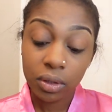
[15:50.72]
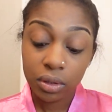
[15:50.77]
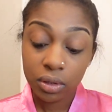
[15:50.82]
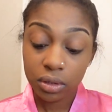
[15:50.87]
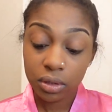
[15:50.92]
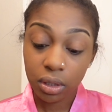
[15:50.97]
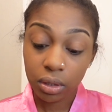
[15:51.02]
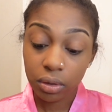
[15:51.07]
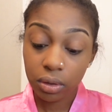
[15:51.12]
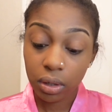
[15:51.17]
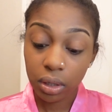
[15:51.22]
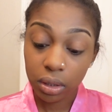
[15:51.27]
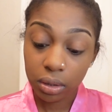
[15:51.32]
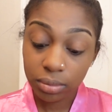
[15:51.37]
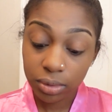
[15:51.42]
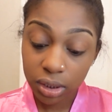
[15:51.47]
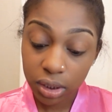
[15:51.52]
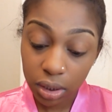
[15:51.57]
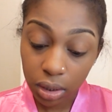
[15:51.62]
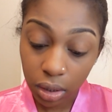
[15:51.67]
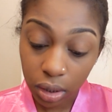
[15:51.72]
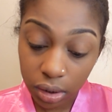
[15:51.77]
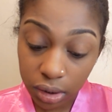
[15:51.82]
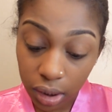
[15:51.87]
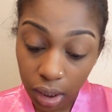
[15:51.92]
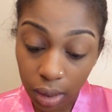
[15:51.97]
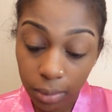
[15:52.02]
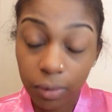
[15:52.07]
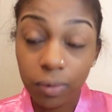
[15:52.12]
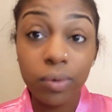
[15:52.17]
So y'all, let me see our
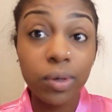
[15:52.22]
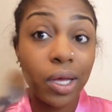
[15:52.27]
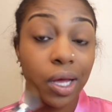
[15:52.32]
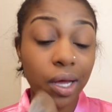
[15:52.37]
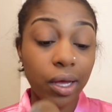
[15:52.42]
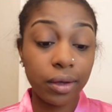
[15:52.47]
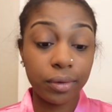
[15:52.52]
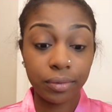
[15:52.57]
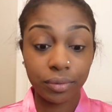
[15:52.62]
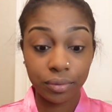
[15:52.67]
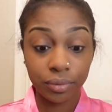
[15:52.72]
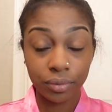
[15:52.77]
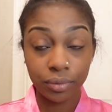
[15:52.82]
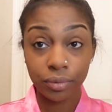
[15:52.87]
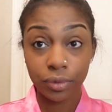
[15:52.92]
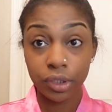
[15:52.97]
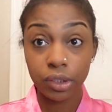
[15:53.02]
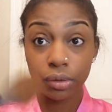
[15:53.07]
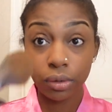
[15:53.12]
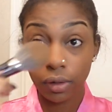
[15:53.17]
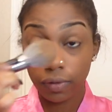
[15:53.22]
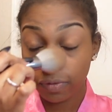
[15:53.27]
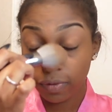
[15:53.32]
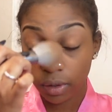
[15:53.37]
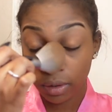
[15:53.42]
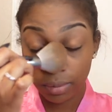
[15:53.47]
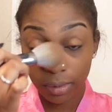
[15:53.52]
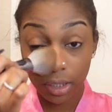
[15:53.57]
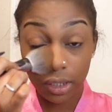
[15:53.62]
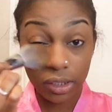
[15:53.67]
timer. We got
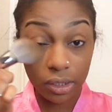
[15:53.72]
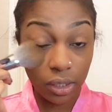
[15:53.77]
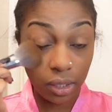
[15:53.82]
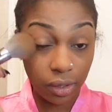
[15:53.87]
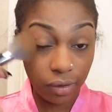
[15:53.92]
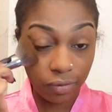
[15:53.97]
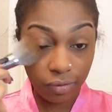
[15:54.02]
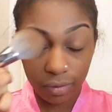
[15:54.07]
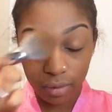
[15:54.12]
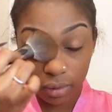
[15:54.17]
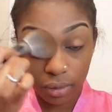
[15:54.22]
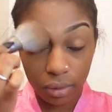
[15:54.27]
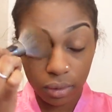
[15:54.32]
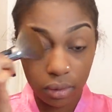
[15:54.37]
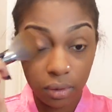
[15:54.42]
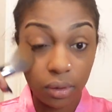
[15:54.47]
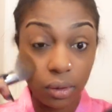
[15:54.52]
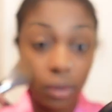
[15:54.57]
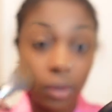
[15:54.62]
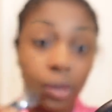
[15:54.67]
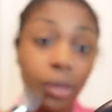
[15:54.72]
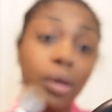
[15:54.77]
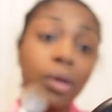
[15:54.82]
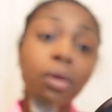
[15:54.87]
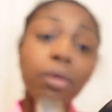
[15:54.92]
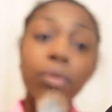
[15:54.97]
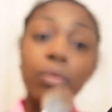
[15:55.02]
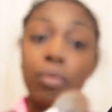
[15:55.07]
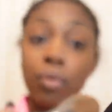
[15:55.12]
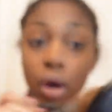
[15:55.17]
24 minutes left.
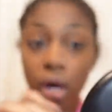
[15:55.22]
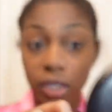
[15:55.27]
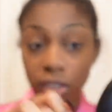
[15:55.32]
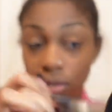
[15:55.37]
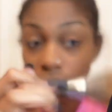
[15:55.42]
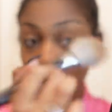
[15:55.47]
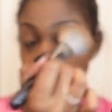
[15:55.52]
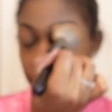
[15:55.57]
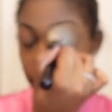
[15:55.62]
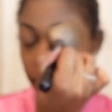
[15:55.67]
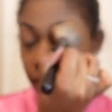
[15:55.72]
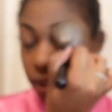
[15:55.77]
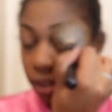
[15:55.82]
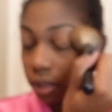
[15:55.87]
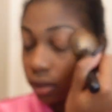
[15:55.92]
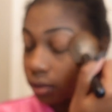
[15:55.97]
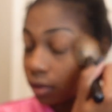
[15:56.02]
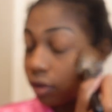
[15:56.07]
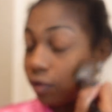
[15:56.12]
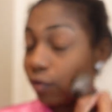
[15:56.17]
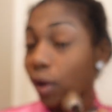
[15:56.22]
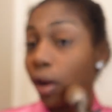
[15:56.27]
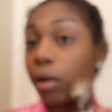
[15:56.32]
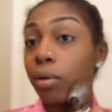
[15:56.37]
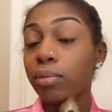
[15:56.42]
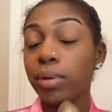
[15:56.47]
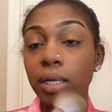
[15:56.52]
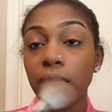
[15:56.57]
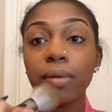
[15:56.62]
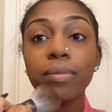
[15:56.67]
Watch me beat it. If I don't
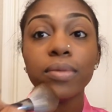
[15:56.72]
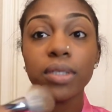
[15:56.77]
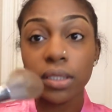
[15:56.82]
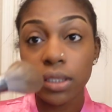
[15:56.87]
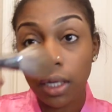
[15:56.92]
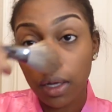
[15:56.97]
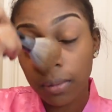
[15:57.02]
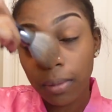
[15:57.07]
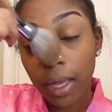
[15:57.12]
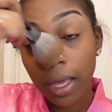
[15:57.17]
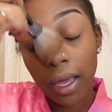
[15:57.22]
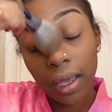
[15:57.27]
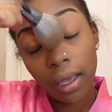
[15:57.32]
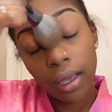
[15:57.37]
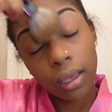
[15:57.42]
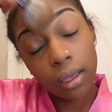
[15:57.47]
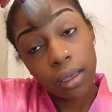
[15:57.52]
beat it, I'm be so mad.